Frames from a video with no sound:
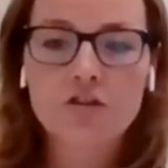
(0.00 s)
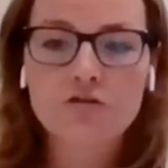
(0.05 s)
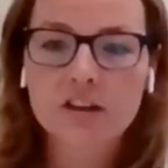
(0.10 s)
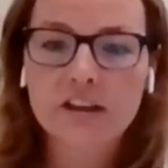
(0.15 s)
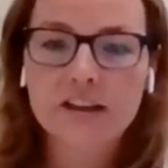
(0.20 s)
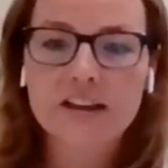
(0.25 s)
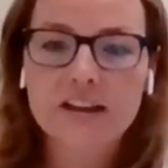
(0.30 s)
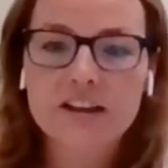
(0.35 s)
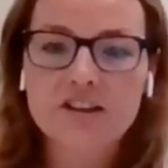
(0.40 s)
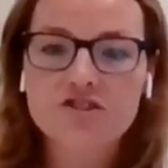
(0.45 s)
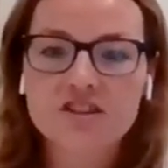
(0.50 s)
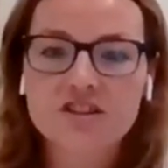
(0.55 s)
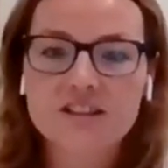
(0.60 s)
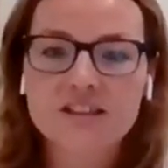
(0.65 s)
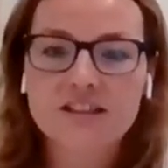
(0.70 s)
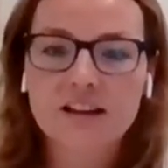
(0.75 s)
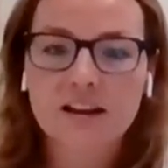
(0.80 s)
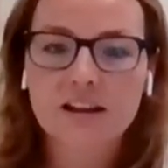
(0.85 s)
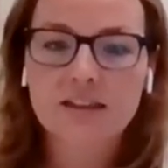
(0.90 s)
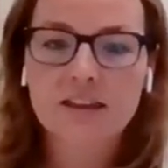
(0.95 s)
another
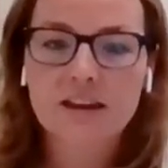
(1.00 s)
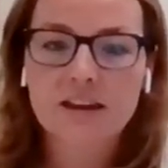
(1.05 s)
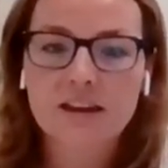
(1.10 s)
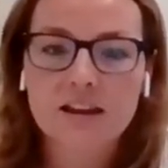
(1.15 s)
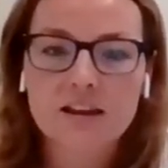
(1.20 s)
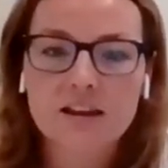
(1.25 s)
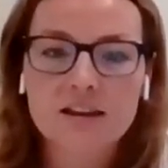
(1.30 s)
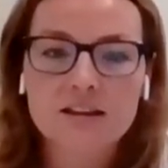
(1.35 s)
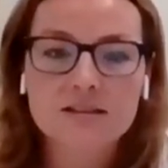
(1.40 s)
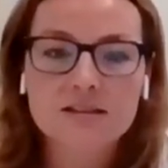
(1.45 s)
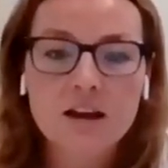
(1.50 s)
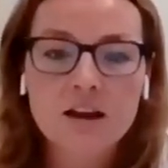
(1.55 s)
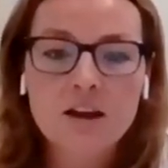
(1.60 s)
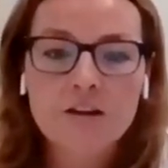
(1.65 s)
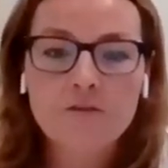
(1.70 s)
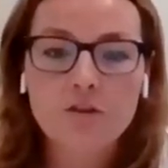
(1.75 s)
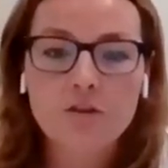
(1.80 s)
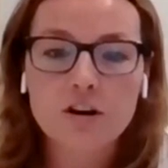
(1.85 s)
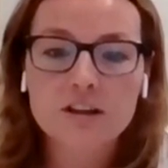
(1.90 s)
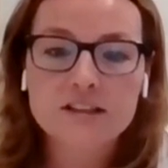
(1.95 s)
really interesting thing
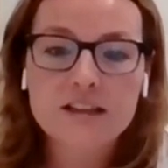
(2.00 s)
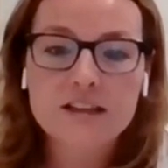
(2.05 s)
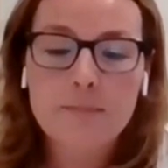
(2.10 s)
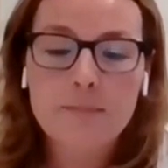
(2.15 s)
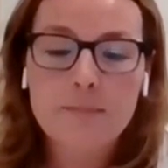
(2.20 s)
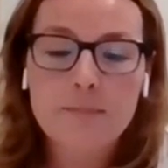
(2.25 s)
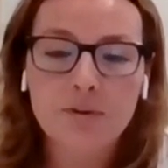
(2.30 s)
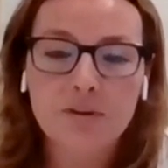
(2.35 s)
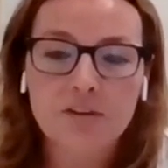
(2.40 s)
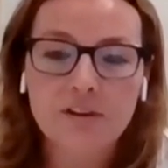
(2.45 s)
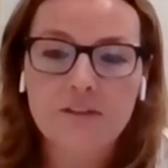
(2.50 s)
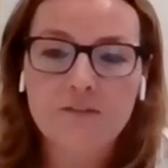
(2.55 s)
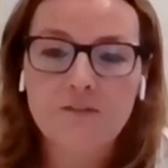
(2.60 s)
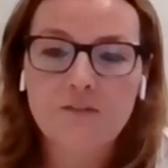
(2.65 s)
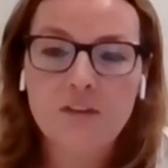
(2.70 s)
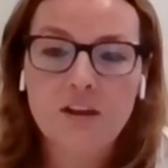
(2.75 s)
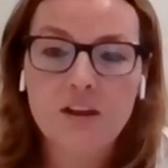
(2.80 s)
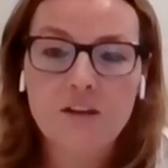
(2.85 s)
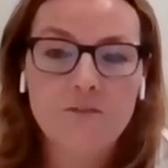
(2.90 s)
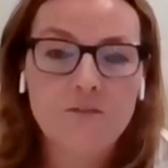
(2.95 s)
is, for
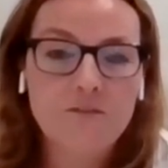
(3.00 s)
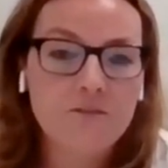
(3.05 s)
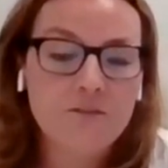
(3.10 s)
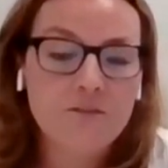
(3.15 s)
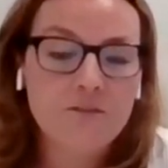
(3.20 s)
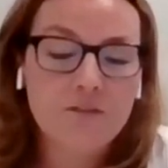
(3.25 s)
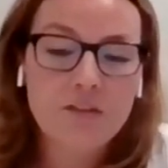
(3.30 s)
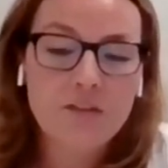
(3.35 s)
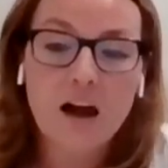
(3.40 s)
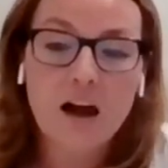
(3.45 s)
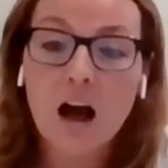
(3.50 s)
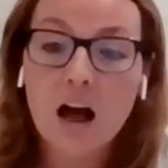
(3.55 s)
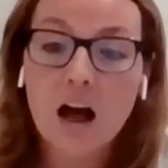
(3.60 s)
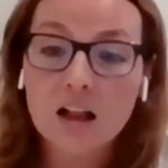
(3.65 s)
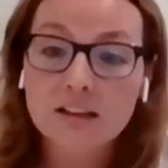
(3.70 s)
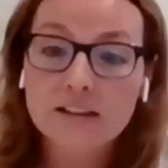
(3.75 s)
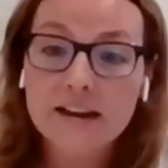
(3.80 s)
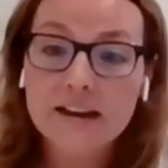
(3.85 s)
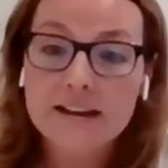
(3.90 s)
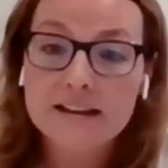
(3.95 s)
example, if
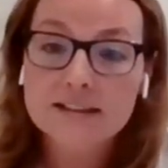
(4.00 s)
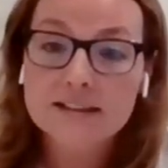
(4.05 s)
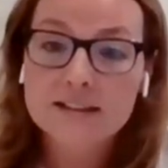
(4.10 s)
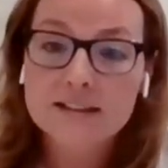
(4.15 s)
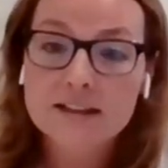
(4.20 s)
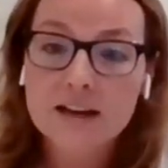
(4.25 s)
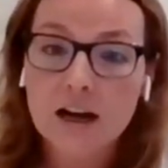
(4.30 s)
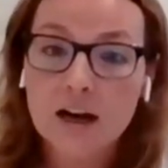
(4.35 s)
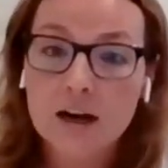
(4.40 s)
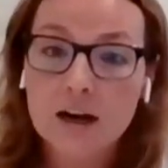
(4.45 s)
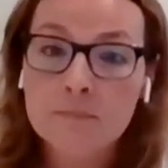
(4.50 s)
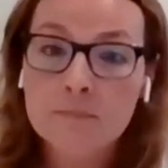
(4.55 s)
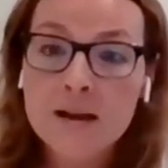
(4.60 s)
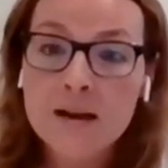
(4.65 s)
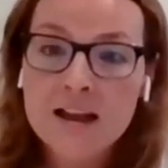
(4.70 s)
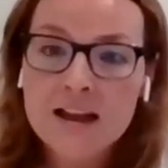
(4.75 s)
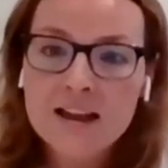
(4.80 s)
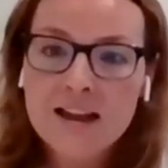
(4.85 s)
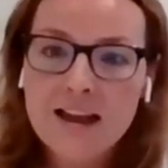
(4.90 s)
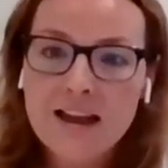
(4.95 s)
the holidays
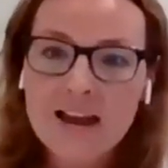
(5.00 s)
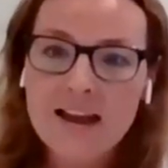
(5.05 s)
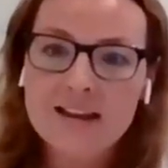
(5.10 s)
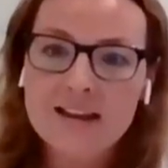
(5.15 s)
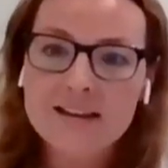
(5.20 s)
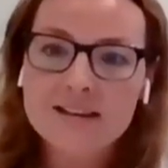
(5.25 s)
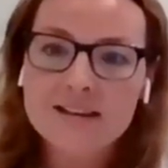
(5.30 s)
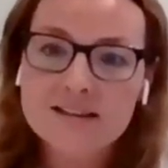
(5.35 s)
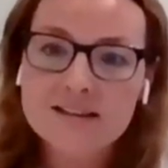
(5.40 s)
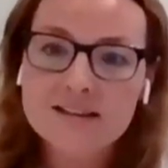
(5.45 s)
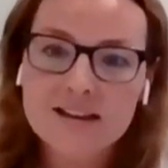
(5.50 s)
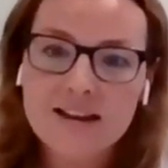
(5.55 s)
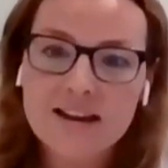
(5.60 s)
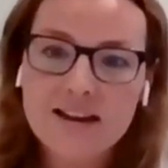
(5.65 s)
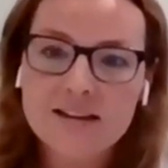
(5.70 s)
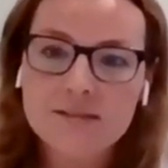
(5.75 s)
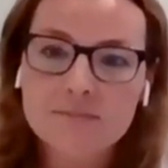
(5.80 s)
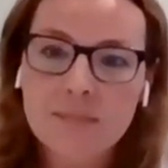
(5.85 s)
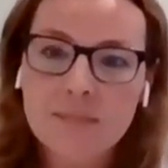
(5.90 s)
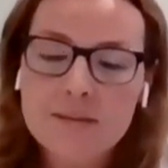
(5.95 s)
come
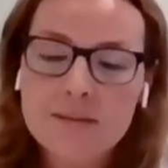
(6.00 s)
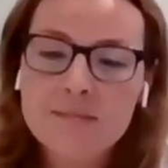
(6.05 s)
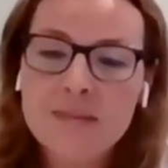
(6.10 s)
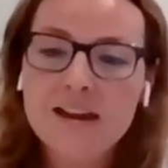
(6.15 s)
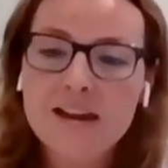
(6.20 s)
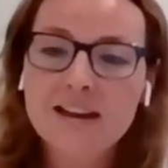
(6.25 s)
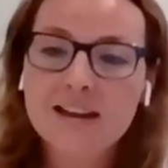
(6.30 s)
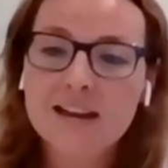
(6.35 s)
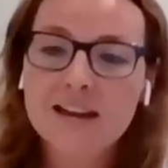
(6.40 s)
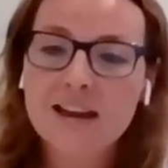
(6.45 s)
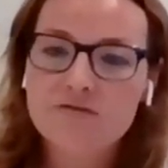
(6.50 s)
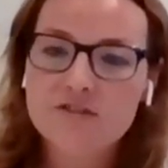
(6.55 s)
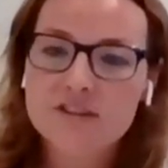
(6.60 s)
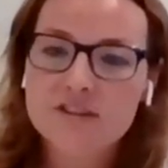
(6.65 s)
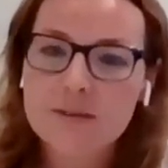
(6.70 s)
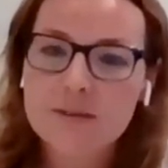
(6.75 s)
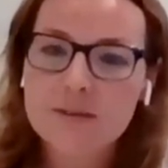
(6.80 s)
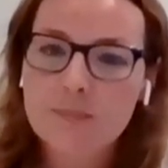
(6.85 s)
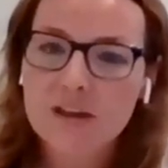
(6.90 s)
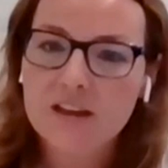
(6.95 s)
and my
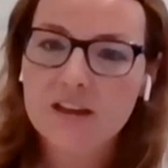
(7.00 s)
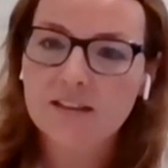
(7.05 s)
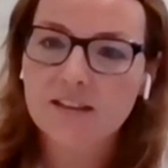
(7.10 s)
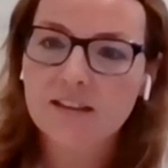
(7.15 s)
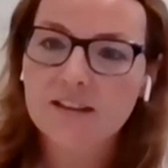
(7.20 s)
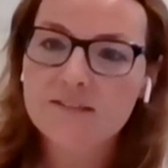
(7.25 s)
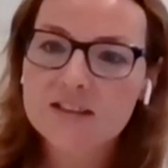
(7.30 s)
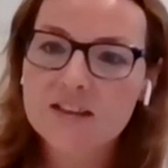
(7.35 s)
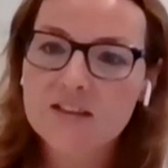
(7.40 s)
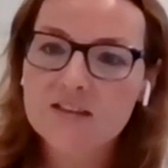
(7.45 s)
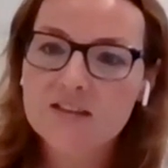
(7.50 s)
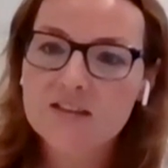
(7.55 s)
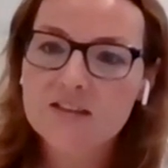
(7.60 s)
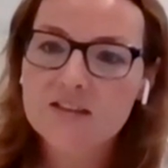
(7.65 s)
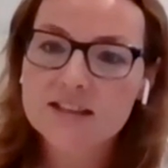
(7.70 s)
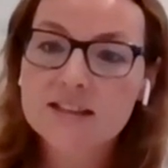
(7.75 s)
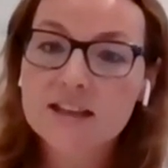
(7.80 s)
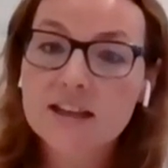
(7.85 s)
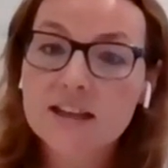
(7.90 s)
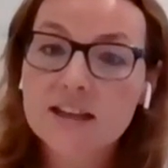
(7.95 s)
Medicaid recipient
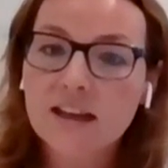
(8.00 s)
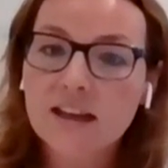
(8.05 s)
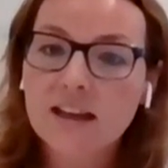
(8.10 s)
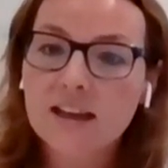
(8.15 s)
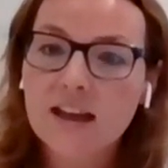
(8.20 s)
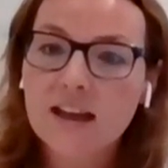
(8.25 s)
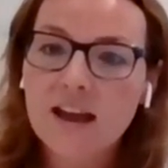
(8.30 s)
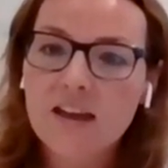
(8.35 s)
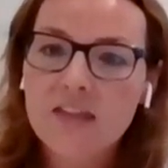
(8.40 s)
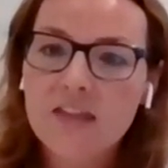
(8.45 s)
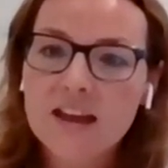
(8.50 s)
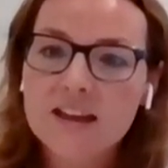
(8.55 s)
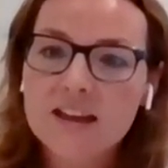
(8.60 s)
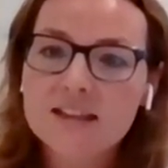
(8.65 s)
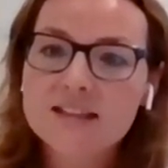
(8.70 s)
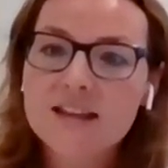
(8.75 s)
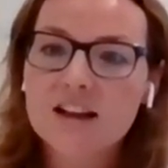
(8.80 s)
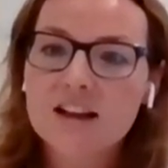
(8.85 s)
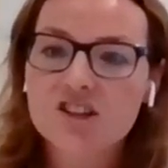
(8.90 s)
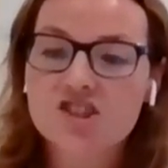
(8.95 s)
lives in the city
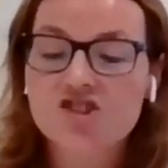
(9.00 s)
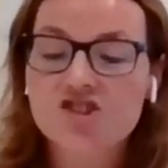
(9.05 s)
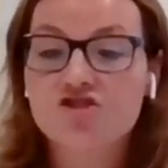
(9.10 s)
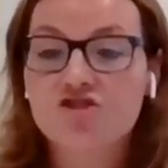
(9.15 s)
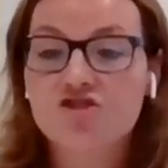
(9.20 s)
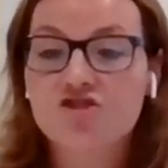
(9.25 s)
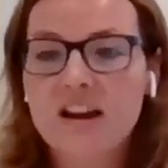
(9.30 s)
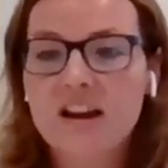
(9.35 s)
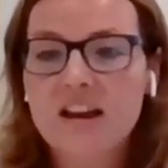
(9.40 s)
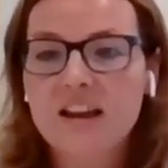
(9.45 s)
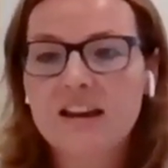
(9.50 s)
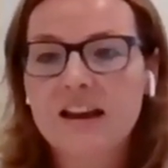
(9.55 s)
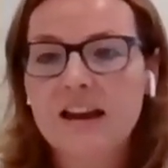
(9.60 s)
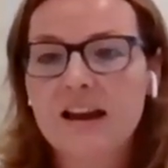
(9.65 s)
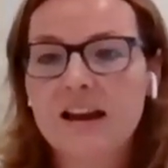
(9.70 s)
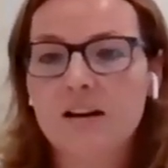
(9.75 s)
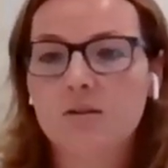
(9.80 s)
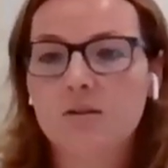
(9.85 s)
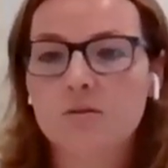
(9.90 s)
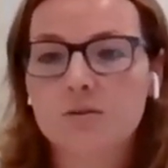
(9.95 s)
and they take a
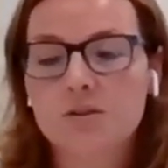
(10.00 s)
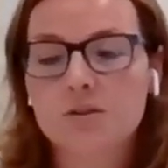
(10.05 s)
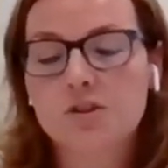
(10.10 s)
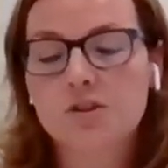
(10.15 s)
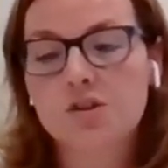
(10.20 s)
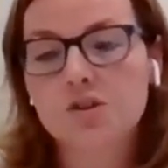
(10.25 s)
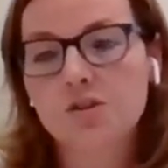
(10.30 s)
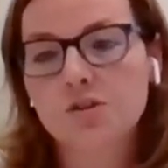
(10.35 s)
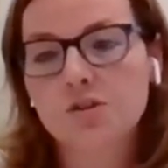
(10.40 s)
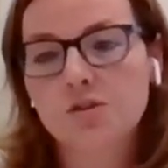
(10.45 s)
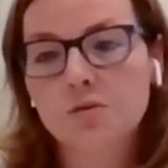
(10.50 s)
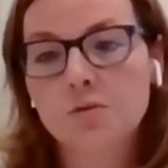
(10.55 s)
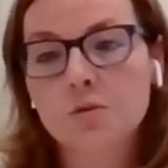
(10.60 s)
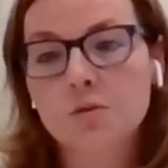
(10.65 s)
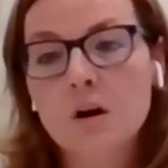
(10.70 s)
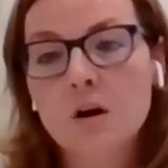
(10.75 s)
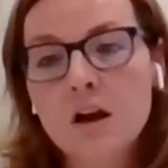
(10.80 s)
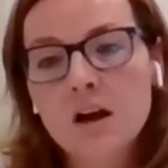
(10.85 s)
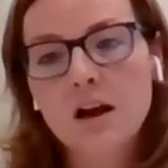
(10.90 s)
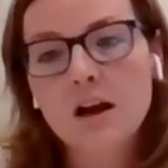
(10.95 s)
train out
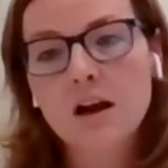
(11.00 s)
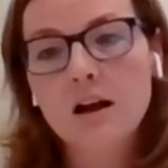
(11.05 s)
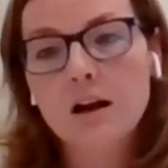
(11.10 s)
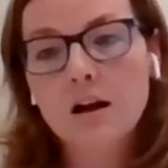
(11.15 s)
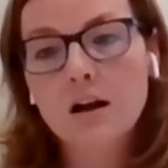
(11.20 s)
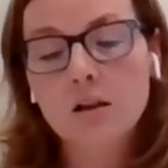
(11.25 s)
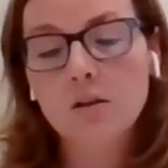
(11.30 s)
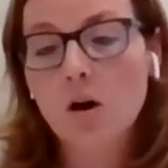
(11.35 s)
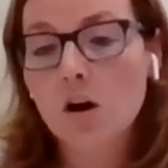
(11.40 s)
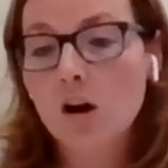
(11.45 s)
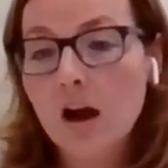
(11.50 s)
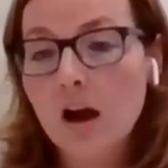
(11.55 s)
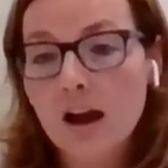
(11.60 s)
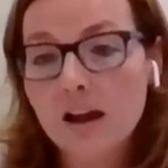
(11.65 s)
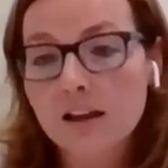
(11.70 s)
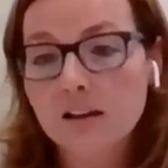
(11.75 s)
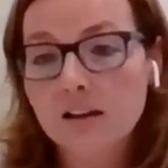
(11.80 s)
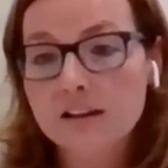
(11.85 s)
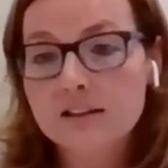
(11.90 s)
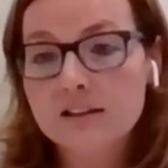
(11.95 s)
to
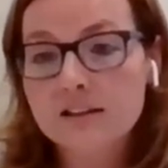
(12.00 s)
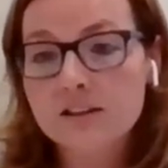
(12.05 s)
Long